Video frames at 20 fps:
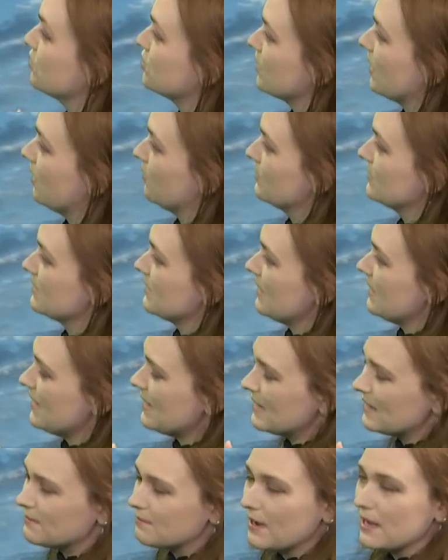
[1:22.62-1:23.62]
showers
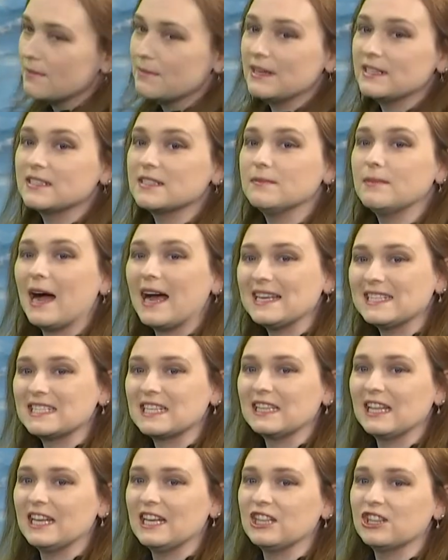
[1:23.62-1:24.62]
and maybe some
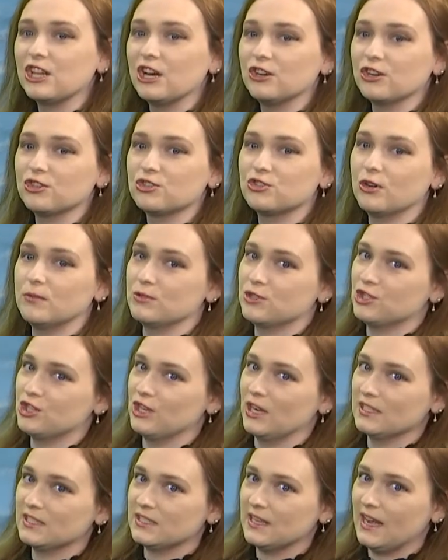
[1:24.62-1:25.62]
isolated thunderstorms
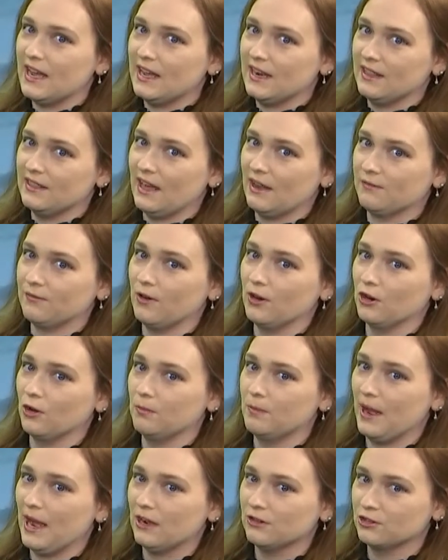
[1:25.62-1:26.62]
just ahead of that frontal
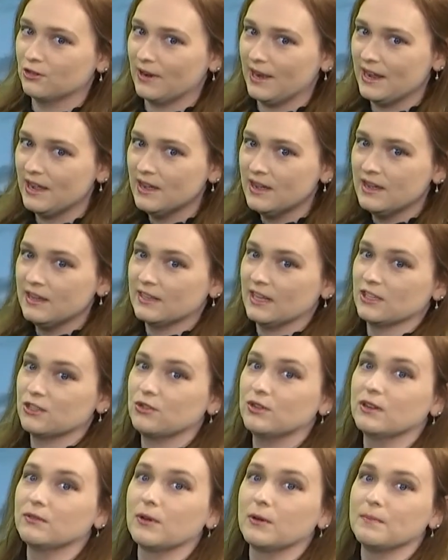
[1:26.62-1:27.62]
boundary. That's
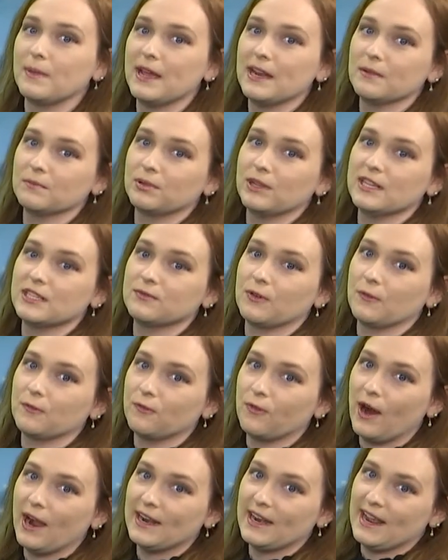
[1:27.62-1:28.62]
going to remain in place for
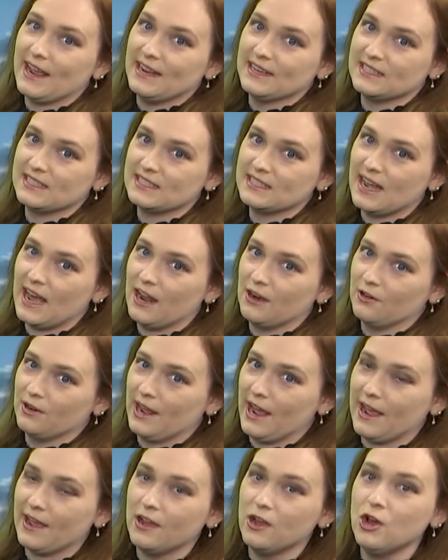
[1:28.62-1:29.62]
Friday and
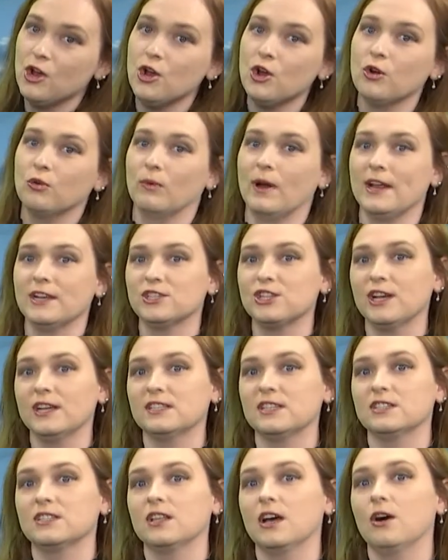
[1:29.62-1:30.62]
Saturday. Rain
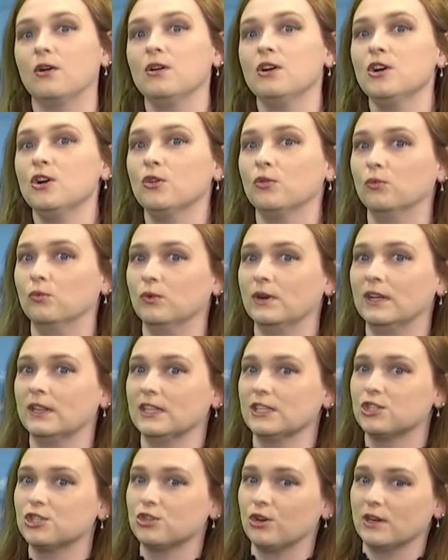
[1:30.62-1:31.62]
chances, though,
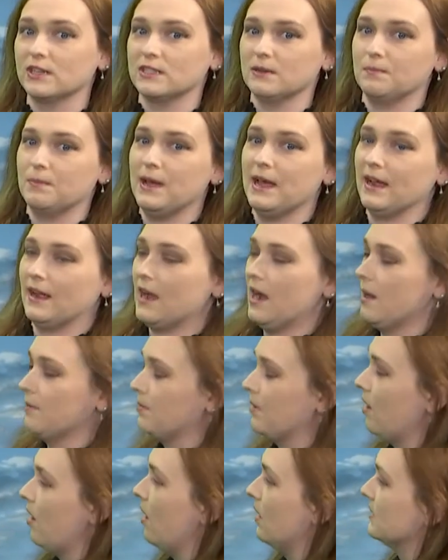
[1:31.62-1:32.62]
really start to pick
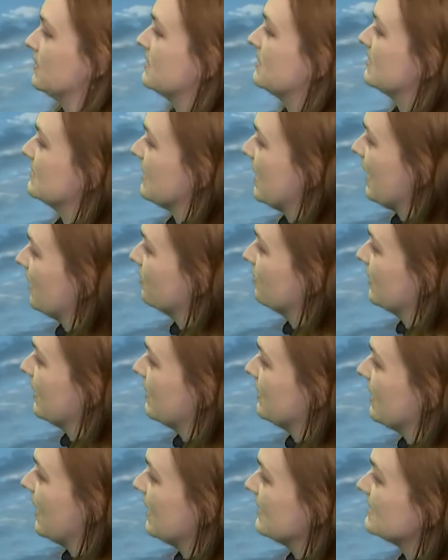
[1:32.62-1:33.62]
up on
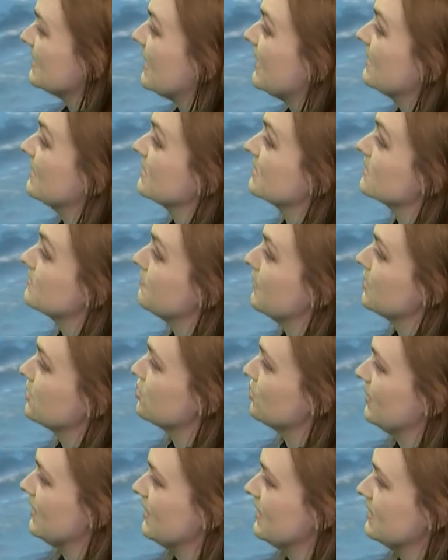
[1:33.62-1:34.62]
Saturday night and
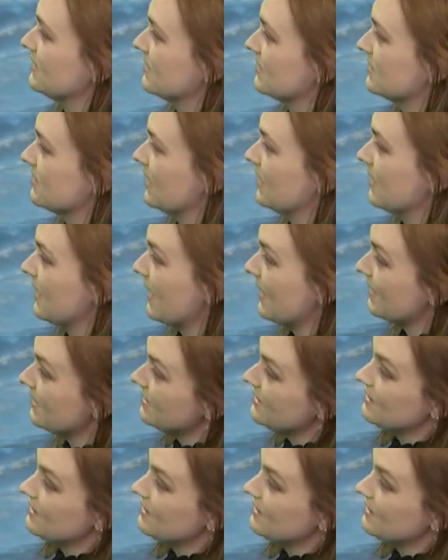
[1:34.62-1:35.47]
especially into Sunday